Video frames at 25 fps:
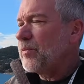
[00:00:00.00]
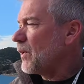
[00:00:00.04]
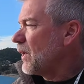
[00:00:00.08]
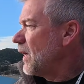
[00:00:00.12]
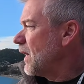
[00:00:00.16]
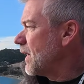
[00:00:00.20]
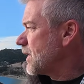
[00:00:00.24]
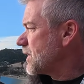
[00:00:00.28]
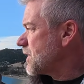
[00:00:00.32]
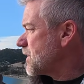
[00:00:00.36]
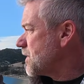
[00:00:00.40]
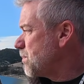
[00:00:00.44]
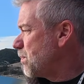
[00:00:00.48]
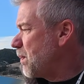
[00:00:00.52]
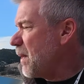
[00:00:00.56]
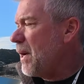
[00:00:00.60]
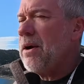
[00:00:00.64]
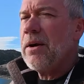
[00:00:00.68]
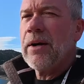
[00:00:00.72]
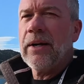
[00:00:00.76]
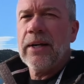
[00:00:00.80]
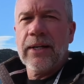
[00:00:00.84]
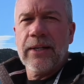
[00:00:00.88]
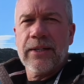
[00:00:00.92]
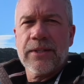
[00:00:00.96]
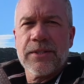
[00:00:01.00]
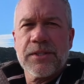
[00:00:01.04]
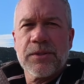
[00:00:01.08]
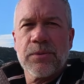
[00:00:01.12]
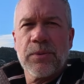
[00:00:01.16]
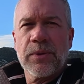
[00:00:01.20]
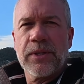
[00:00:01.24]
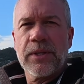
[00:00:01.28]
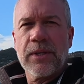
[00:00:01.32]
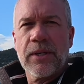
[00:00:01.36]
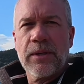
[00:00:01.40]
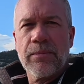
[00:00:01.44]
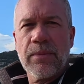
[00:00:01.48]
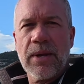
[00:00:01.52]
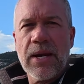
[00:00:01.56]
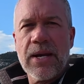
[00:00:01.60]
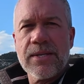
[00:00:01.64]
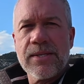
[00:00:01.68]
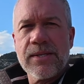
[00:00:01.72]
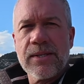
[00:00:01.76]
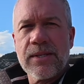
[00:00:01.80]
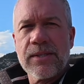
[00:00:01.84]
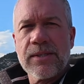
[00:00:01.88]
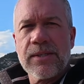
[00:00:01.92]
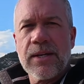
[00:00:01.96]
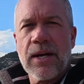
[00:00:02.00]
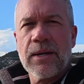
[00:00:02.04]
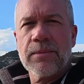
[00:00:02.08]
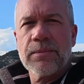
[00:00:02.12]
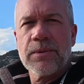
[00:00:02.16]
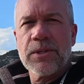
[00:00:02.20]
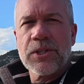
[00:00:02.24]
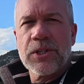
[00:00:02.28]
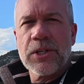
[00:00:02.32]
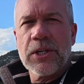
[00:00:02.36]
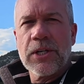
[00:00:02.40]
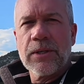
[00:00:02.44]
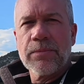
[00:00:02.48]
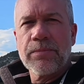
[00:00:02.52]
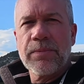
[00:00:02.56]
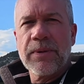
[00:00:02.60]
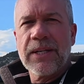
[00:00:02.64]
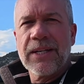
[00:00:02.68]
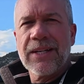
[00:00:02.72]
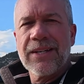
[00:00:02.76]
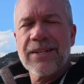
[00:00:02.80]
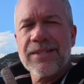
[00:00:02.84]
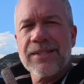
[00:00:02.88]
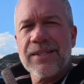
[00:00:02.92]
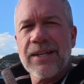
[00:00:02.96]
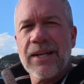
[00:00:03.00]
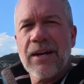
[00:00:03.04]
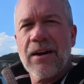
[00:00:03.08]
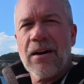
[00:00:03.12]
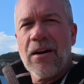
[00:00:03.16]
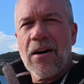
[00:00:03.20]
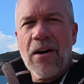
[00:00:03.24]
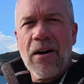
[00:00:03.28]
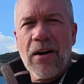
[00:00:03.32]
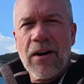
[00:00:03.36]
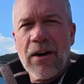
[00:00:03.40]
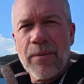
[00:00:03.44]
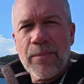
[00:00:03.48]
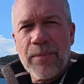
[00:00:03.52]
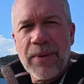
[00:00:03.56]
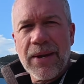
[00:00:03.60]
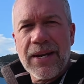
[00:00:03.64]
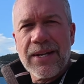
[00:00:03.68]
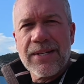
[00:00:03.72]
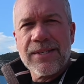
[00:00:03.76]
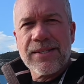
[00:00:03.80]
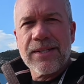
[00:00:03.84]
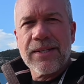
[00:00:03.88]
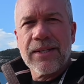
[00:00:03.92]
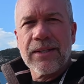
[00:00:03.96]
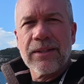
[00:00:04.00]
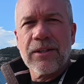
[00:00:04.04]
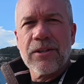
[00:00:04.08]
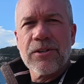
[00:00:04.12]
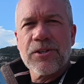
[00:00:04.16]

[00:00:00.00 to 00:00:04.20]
experience with an amazing Cybertruck, because they are amazing.